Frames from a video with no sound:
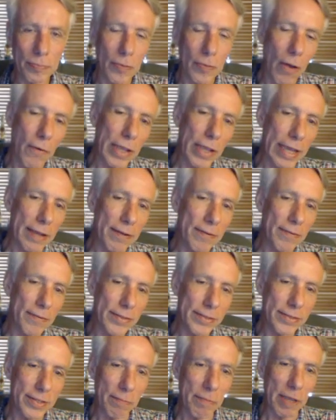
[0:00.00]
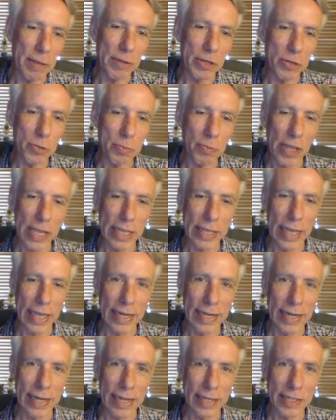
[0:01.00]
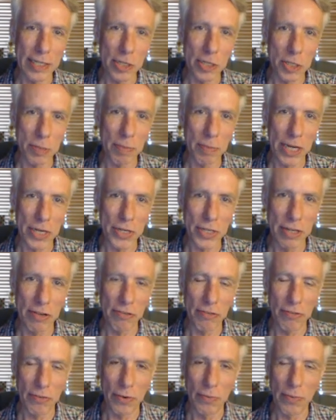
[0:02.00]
Okay, so maybe he's playing that in anticipation of uh,